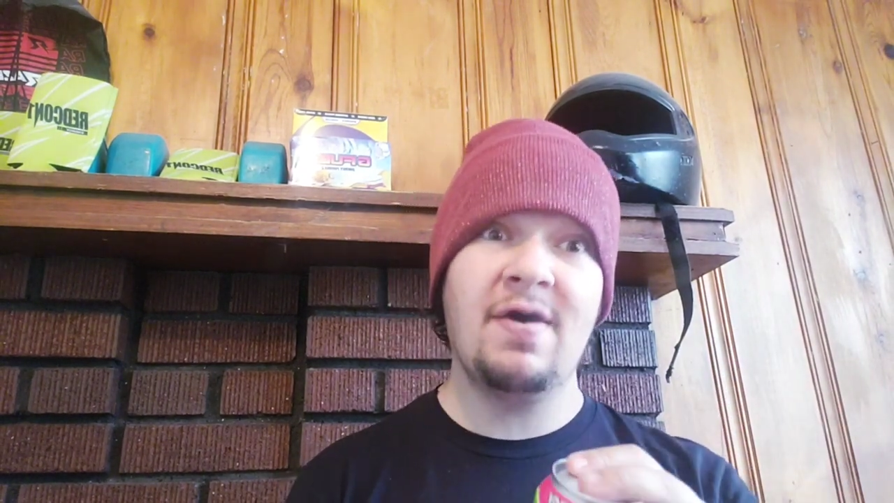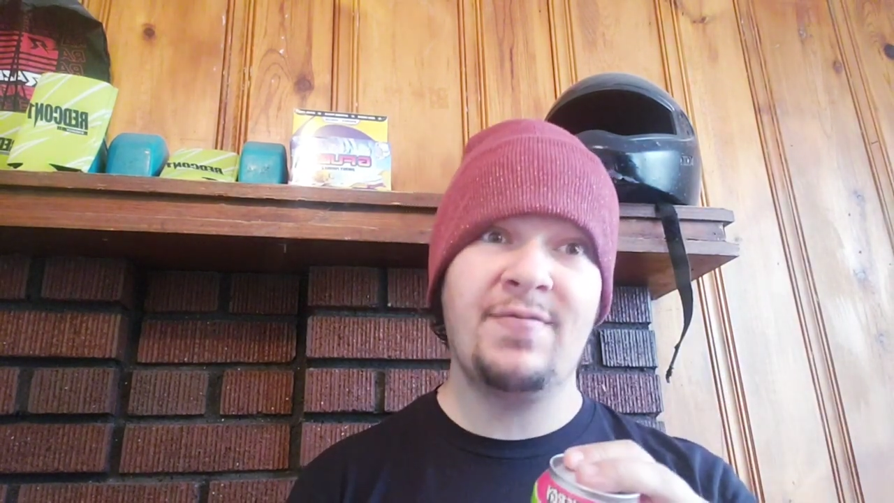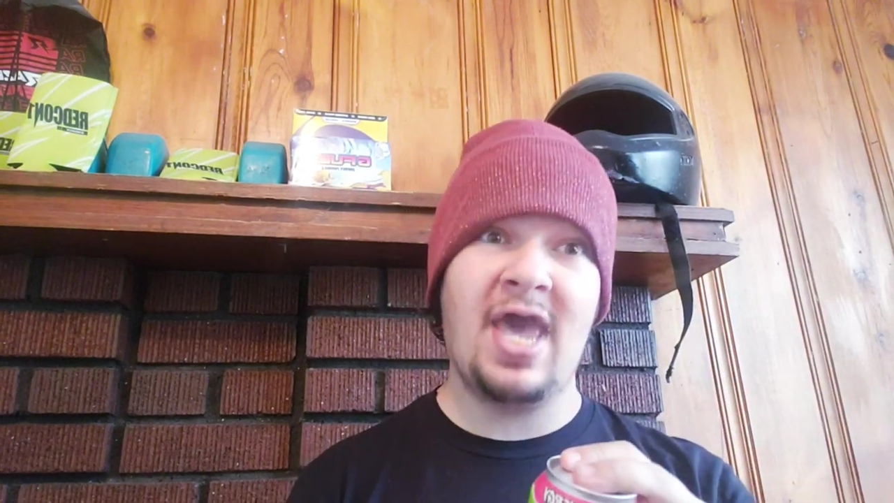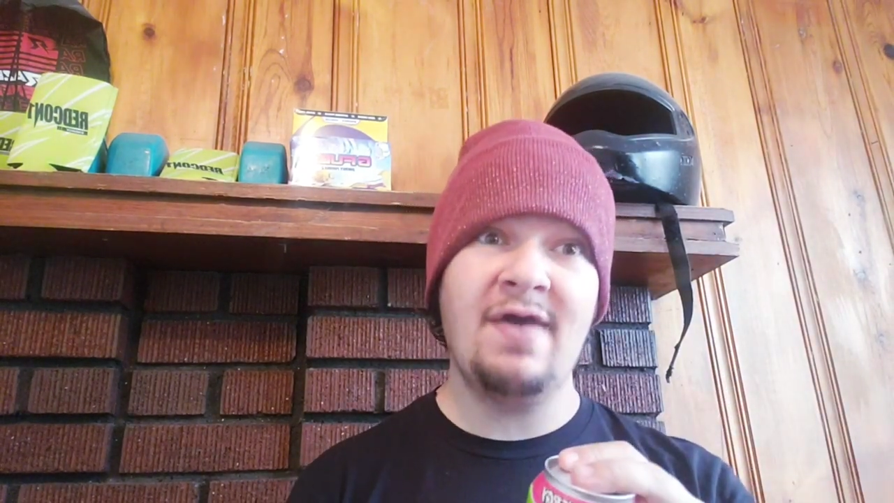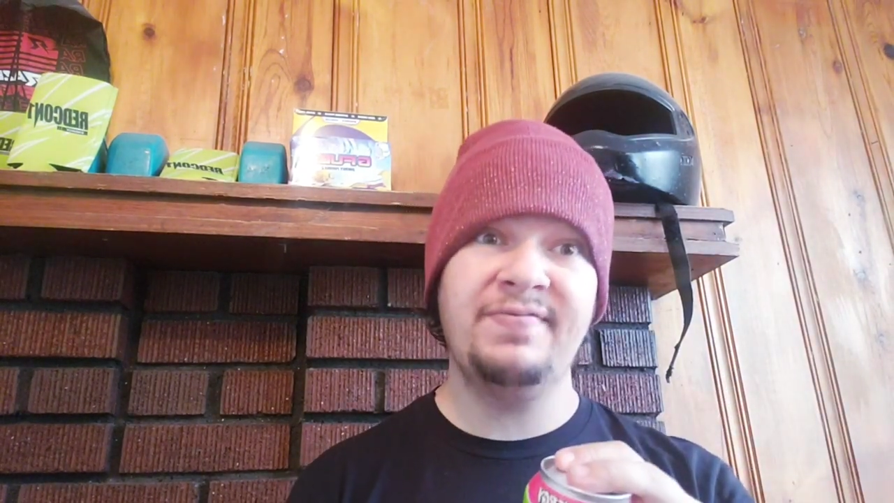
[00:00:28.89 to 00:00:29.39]

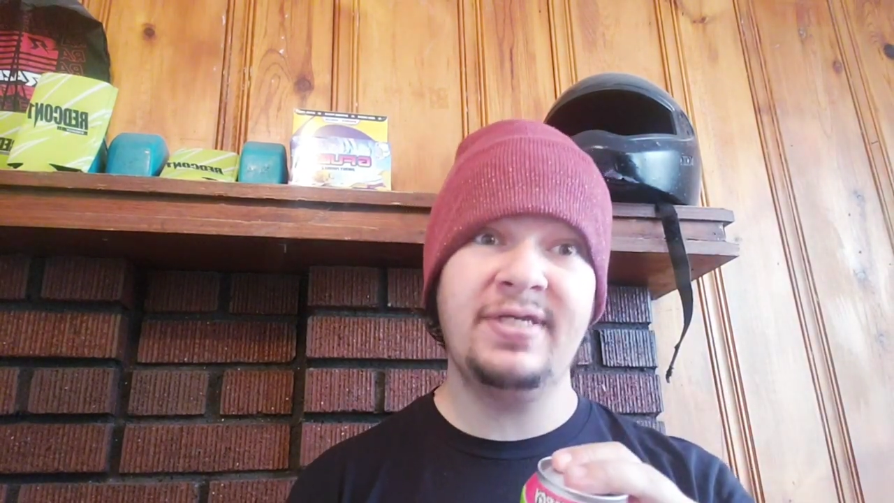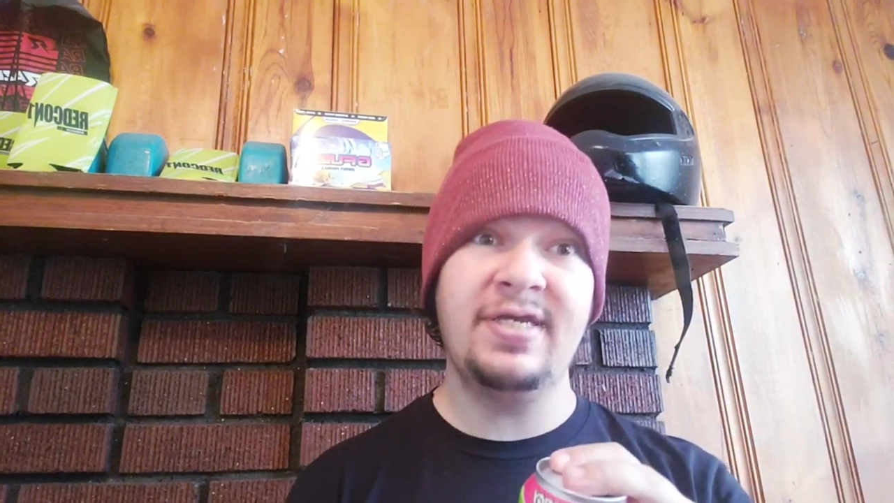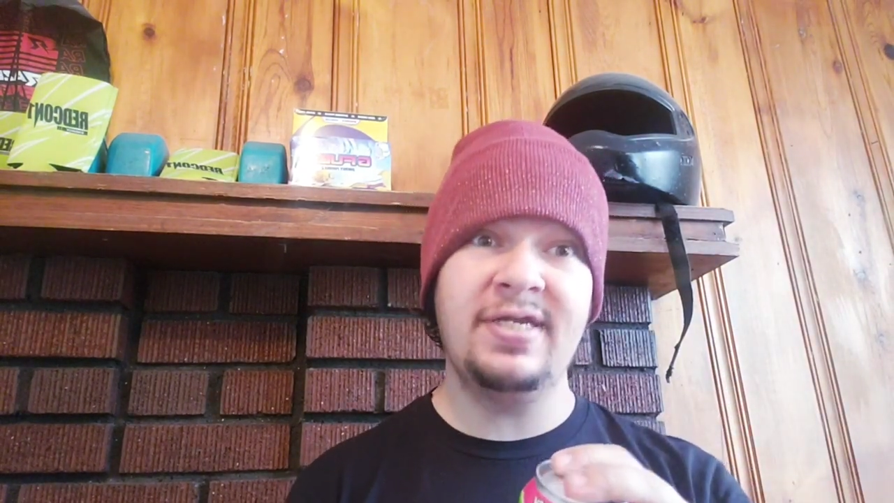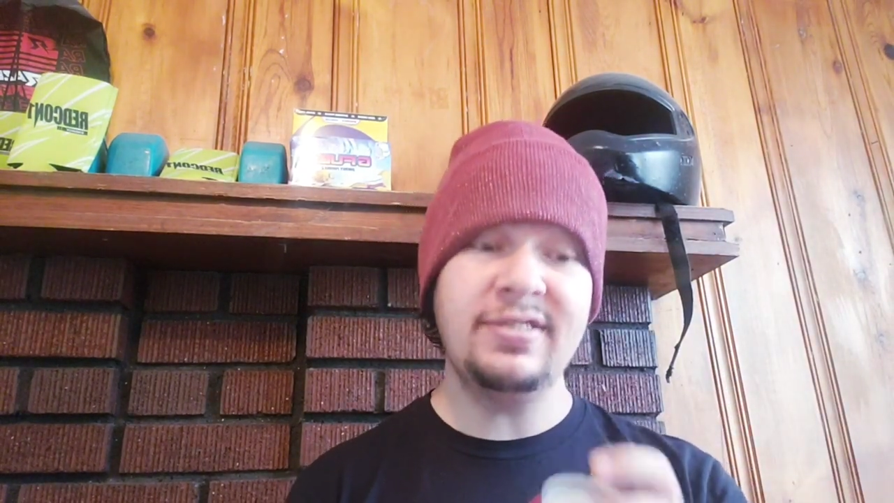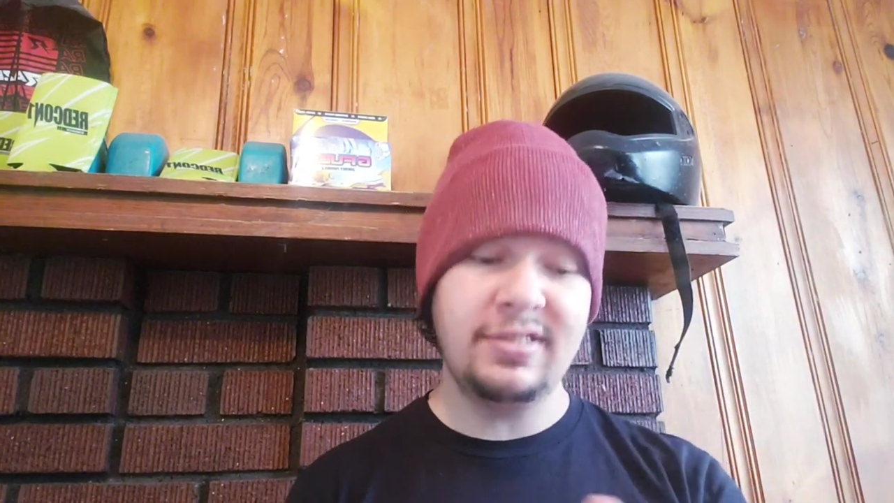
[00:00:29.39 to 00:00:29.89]
of caffeine
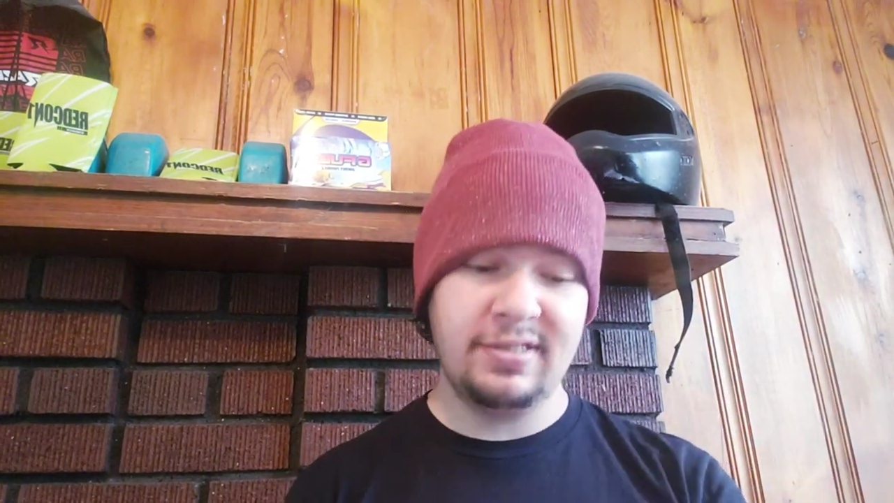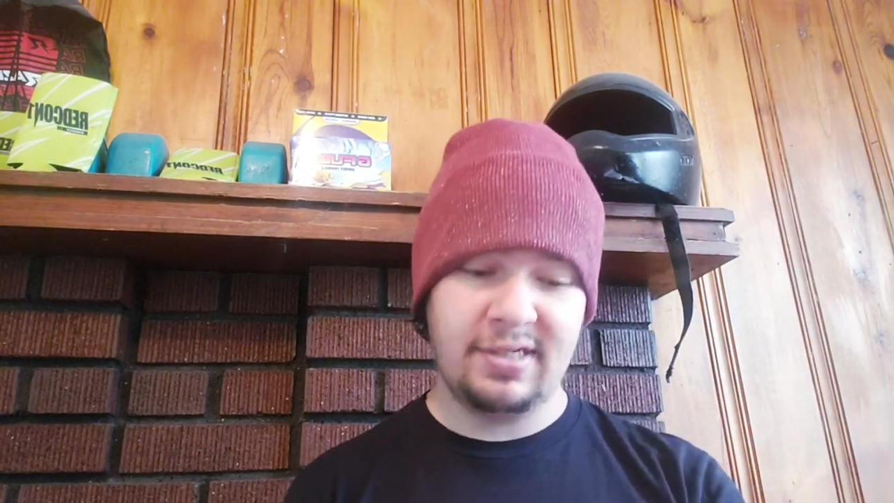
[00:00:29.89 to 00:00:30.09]
in it,